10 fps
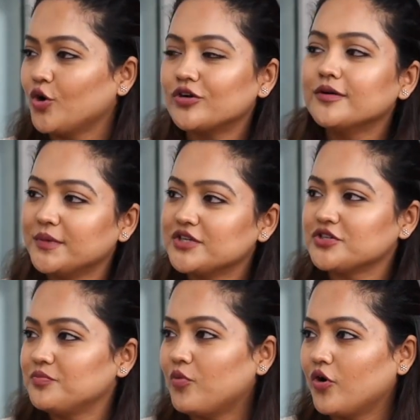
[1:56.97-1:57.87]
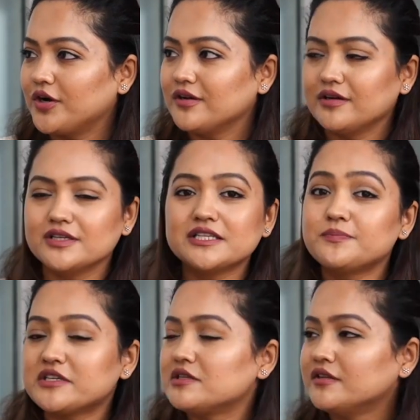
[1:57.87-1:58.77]
doctor-patient bond,
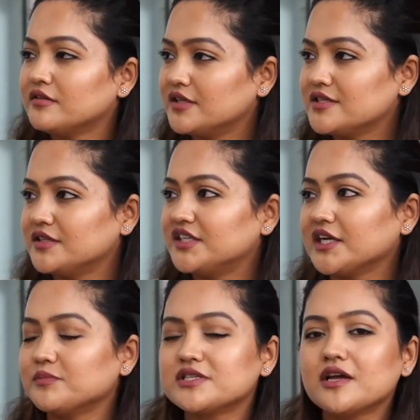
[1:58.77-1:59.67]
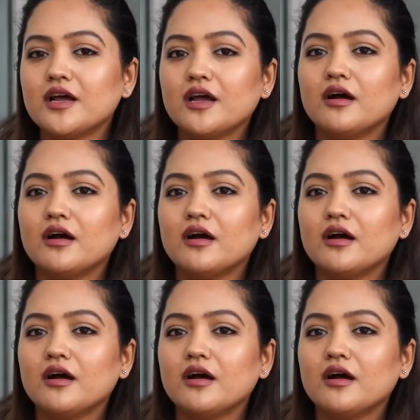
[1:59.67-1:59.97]
especially in the recent times.